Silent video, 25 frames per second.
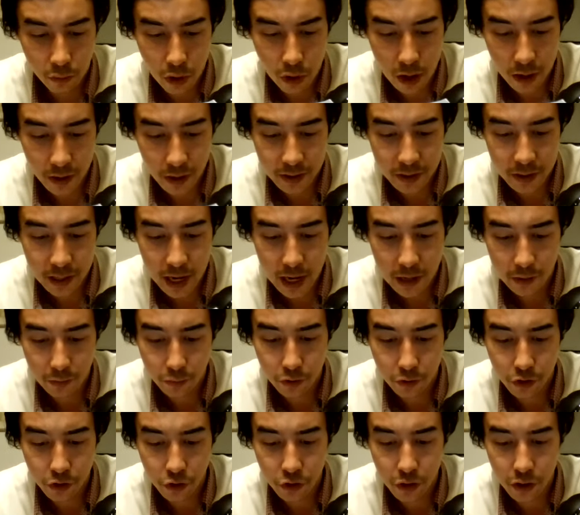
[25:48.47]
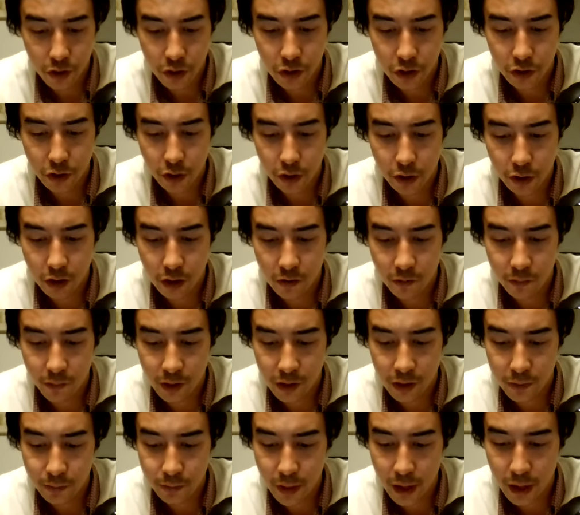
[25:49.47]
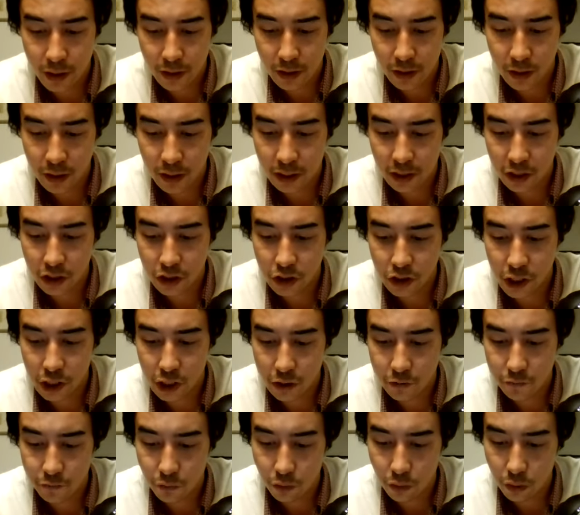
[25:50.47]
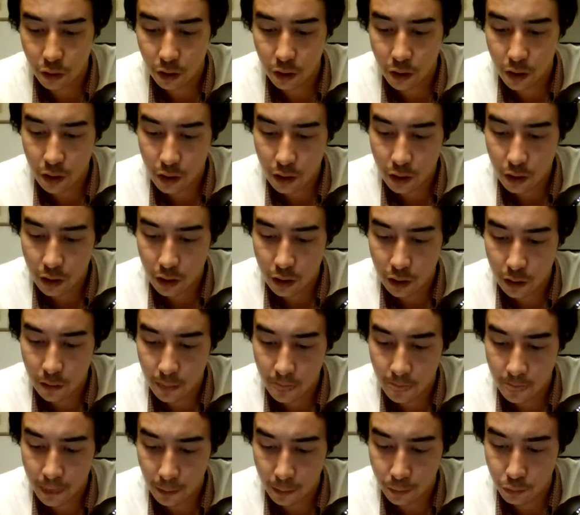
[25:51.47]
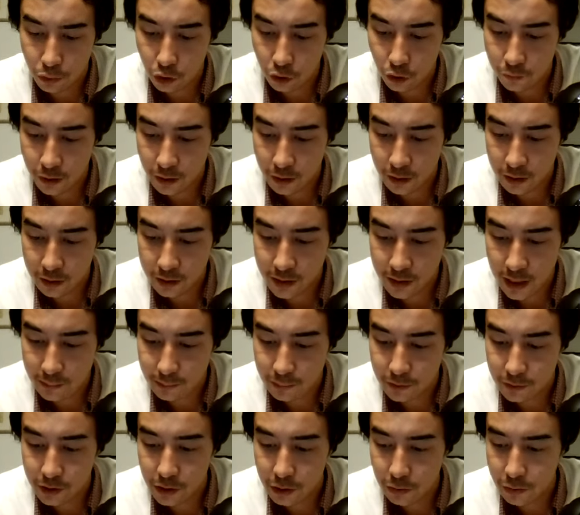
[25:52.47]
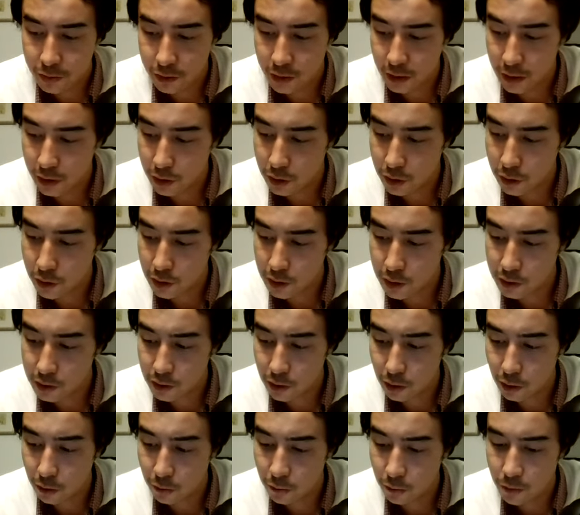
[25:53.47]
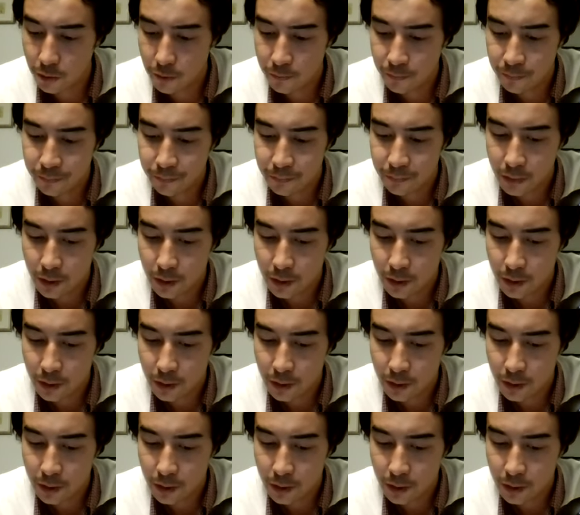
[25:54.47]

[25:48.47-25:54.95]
want tight restrictions on government spending in exchange for approving a debt ceiling increase. So